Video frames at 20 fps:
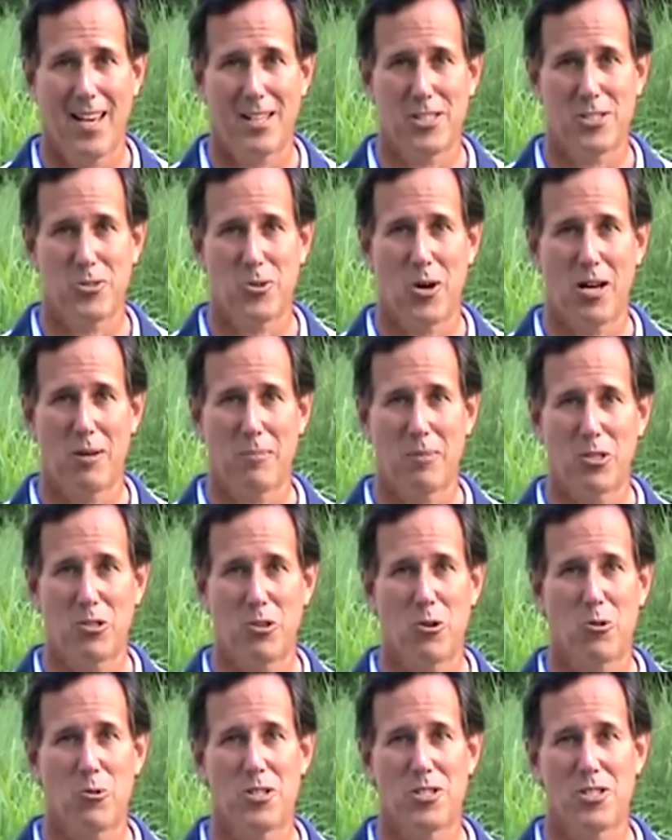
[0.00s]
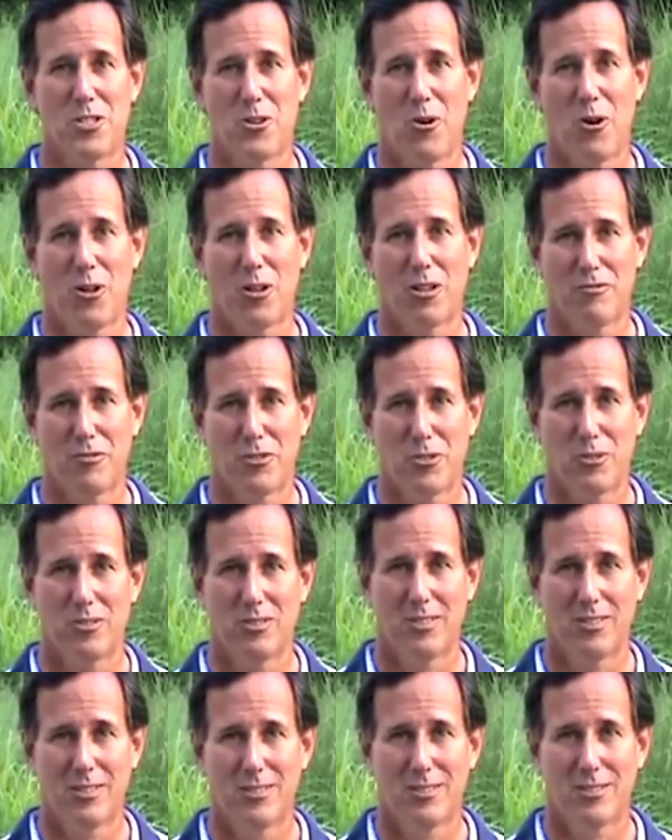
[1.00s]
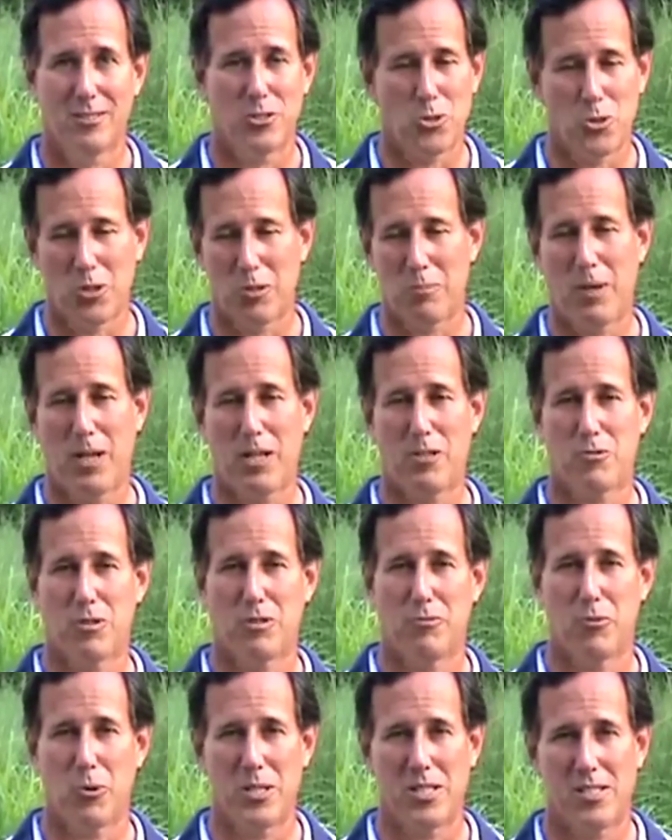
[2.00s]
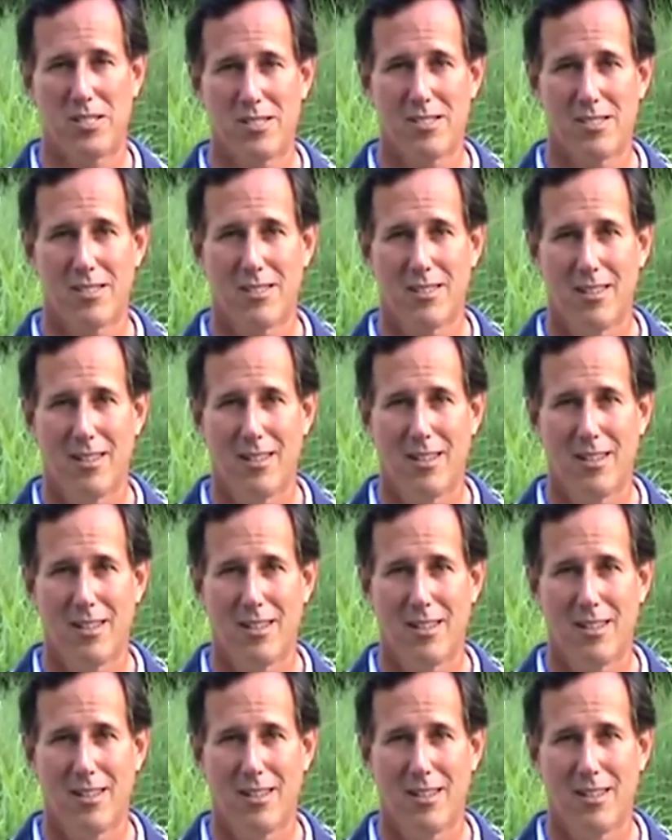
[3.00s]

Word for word: And so I'm encouraging all of you to join Patriot Voices,